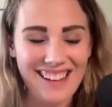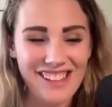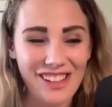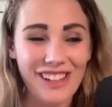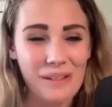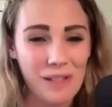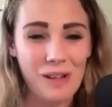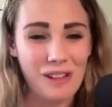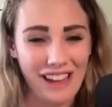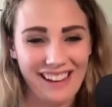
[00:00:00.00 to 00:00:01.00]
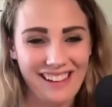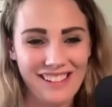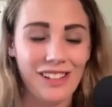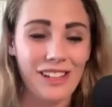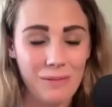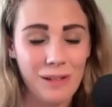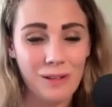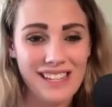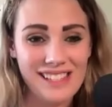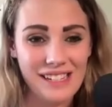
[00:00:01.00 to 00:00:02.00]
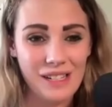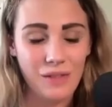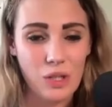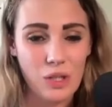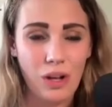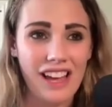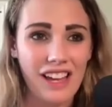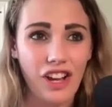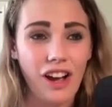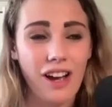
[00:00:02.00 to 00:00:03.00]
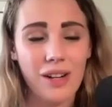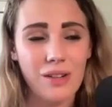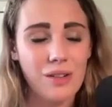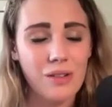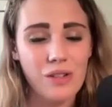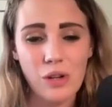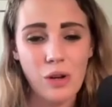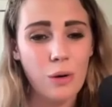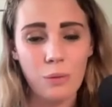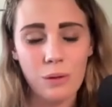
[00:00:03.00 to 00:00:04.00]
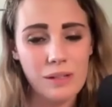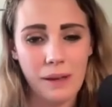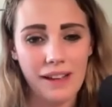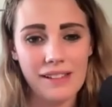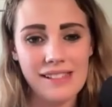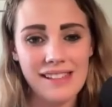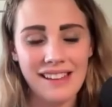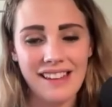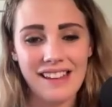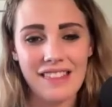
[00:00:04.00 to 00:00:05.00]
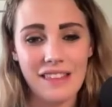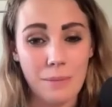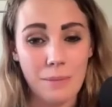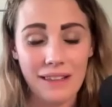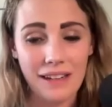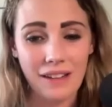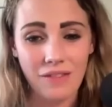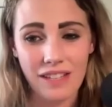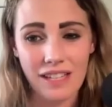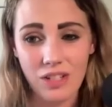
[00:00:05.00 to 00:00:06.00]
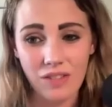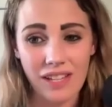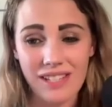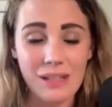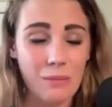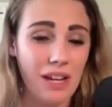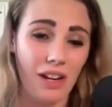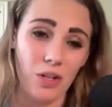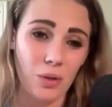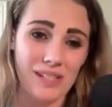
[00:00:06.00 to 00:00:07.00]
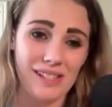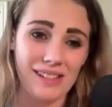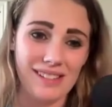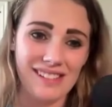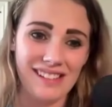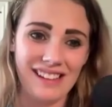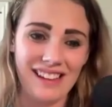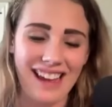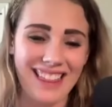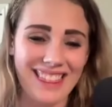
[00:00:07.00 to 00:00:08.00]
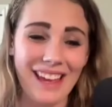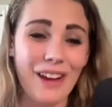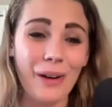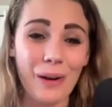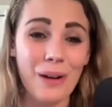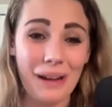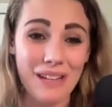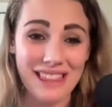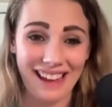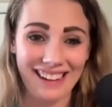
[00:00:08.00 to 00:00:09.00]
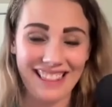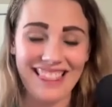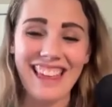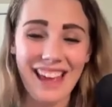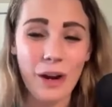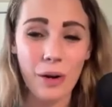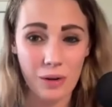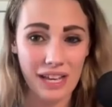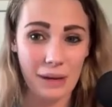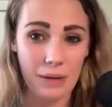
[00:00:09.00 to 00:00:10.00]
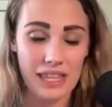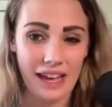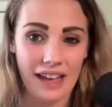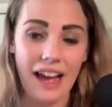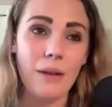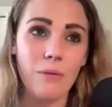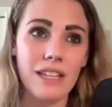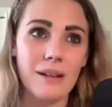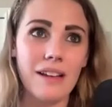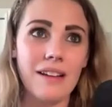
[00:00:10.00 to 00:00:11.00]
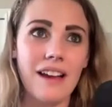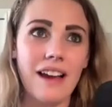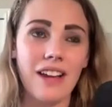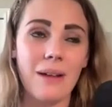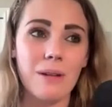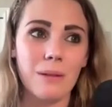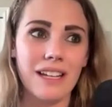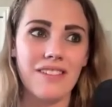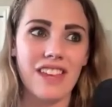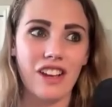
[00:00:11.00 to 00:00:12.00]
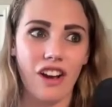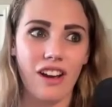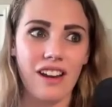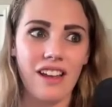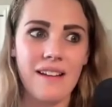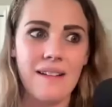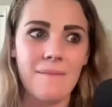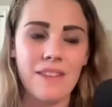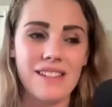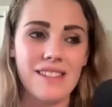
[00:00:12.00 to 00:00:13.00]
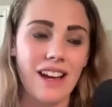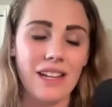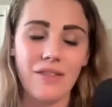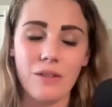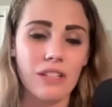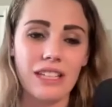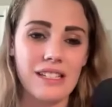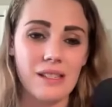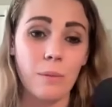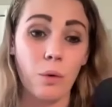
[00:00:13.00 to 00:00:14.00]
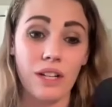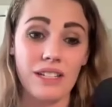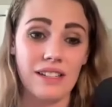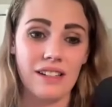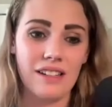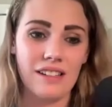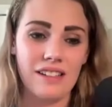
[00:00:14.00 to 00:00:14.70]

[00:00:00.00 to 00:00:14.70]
you're going to be okay. You're going to be okay as an individual. And God so respects the ability of each of us to make our choices. And they are okay with that. They are okay with that. I really have come to believe that God is not even really disappointed